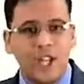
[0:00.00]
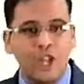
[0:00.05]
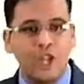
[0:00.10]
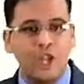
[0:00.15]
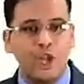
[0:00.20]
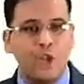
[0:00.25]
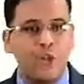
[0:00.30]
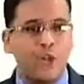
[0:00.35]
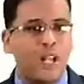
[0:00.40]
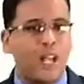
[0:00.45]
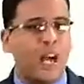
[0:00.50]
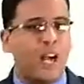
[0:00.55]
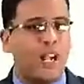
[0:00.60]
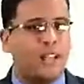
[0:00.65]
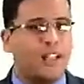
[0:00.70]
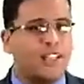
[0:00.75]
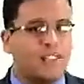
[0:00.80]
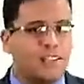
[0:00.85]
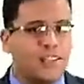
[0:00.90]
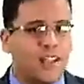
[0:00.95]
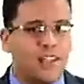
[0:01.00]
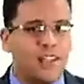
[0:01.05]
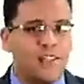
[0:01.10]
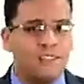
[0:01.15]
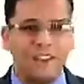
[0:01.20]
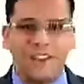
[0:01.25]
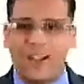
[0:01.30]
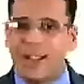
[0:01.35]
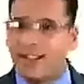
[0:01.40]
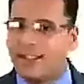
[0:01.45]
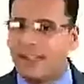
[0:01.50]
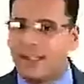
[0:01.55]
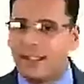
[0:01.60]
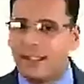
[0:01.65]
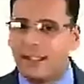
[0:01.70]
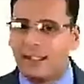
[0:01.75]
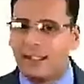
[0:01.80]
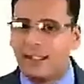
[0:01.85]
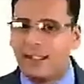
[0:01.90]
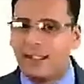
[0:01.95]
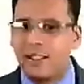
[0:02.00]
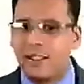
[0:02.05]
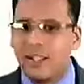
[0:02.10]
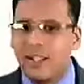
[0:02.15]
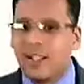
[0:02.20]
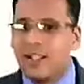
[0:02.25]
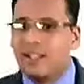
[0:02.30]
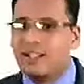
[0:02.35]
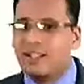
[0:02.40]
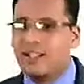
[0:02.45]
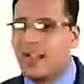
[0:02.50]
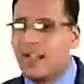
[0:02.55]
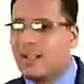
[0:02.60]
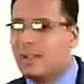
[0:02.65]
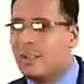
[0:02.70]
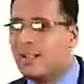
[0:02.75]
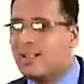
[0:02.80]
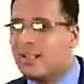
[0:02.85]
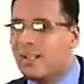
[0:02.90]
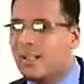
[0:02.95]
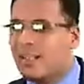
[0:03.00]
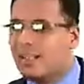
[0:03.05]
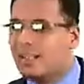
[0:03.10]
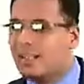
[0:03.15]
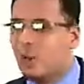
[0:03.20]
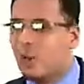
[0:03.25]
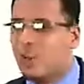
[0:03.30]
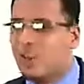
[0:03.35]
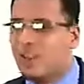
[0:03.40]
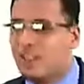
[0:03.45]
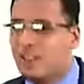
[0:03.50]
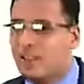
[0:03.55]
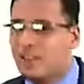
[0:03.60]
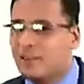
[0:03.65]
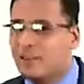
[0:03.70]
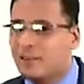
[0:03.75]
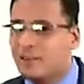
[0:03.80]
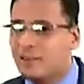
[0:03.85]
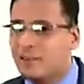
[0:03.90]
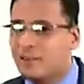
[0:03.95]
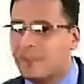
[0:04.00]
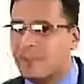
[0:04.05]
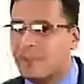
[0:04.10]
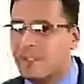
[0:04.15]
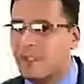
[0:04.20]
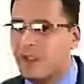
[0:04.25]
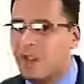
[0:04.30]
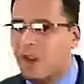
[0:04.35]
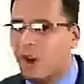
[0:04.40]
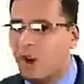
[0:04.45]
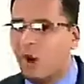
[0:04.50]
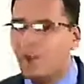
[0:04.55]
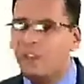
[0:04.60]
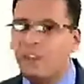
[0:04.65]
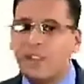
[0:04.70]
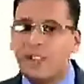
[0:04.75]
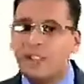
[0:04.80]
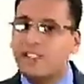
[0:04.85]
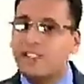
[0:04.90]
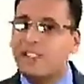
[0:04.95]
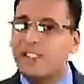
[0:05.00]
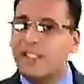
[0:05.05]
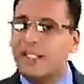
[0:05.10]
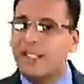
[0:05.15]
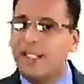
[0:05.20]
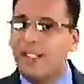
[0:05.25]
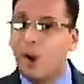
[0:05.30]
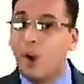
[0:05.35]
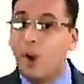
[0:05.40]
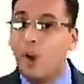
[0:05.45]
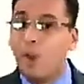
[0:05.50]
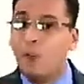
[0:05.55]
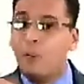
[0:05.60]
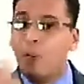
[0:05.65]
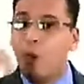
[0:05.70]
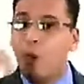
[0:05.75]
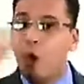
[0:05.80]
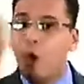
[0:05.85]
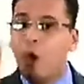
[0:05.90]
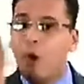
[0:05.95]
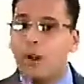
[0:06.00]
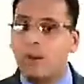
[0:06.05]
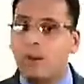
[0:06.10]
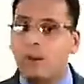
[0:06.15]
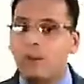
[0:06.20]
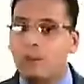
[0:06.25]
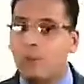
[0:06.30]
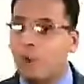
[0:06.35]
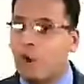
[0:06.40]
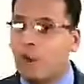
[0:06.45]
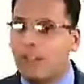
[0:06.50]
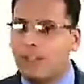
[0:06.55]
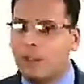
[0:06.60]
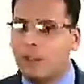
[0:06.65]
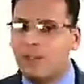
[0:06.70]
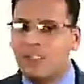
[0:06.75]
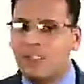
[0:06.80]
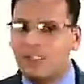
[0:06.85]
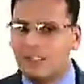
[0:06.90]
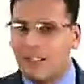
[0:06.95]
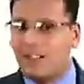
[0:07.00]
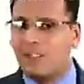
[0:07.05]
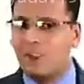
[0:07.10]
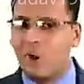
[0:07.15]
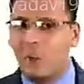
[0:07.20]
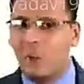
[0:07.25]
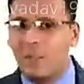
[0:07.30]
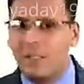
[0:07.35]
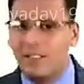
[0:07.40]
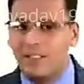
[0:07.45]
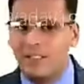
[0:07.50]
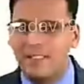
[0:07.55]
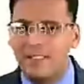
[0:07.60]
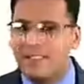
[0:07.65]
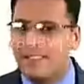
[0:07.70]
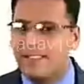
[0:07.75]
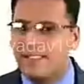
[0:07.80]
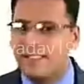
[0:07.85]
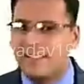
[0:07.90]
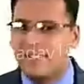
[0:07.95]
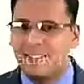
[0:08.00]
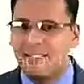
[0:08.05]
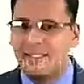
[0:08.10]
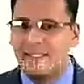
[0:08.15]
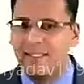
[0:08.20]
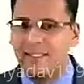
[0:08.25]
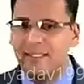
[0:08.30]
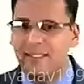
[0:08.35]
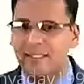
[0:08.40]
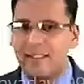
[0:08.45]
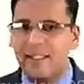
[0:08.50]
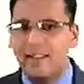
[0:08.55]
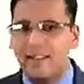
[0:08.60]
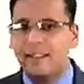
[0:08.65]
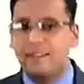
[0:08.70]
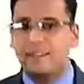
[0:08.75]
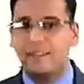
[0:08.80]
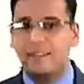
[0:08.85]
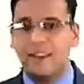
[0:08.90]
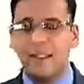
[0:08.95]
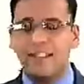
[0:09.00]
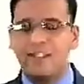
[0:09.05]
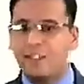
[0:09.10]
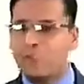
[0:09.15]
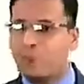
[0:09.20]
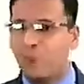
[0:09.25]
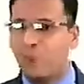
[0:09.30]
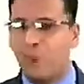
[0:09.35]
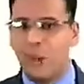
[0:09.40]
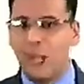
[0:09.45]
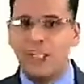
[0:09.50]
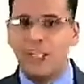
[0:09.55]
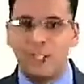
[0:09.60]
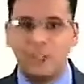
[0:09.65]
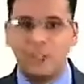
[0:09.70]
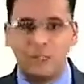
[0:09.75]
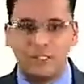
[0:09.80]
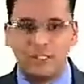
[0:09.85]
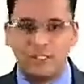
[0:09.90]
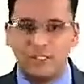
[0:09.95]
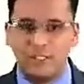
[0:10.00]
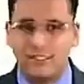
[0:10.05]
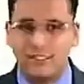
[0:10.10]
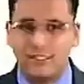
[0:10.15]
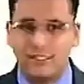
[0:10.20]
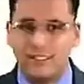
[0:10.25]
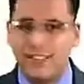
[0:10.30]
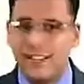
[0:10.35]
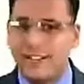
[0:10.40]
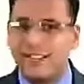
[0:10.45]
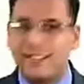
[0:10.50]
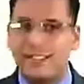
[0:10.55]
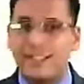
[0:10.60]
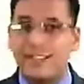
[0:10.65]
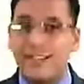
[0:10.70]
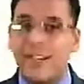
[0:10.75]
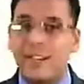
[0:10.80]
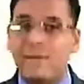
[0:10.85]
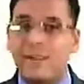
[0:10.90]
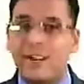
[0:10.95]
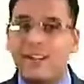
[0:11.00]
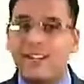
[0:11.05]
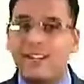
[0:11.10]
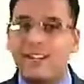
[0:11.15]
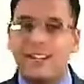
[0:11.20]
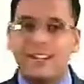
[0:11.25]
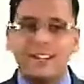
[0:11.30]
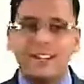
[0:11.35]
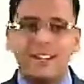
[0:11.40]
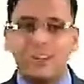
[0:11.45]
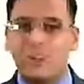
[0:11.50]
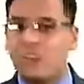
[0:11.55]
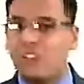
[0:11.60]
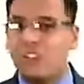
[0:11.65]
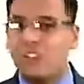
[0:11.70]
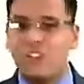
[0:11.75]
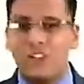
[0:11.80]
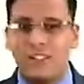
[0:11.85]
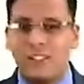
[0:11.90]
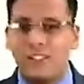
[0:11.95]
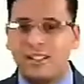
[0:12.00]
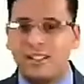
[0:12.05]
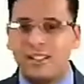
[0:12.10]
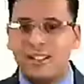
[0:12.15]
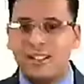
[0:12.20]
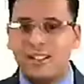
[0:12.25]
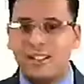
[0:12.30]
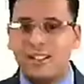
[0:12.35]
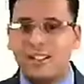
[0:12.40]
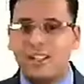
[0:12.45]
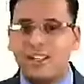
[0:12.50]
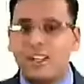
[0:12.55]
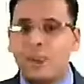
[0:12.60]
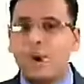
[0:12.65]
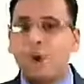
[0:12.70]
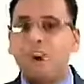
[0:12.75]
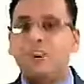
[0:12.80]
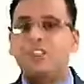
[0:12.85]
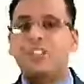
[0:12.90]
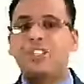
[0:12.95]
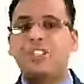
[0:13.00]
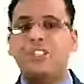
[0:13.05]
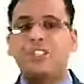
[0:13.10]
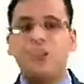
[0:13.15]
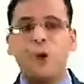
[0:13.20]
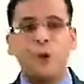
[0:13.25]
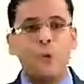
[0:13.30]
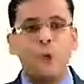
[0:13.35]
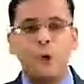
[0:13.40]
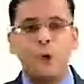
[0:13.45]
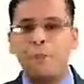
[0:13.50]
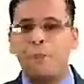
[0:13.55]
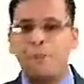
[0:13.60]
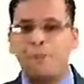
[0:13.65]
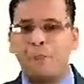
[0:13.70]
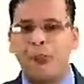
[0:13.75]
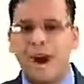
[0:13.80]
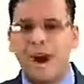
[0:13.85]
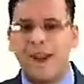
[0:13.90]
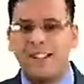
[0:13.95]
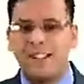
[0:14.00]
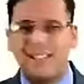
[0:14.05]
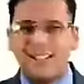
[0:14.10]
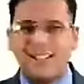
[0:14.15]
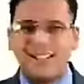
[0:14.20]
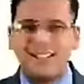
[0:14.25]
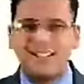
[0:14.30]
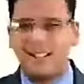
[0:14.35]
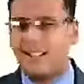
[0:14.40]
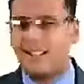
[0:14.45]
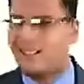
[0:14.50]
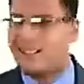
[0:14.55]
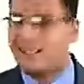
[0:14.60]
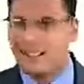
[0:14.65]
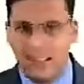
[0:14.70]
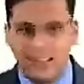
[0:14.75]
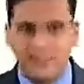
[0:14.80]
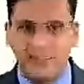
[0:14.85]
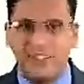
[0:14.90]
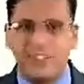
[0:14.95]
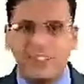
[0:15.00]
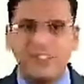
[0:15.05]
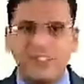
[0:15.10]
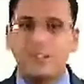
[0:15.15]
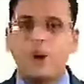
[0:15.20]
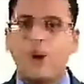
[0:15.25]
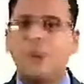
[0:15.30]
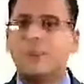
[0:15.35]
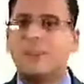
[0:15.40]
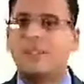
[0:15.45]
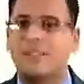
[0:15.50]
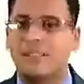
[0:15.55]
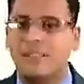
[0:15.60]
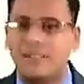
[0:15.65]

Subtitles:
you will understand the fact that simultaneous collision of 3 or more molecules is uncommon. Why just molecules? Simultaneous collision of 3 or more particles itself is uncommon.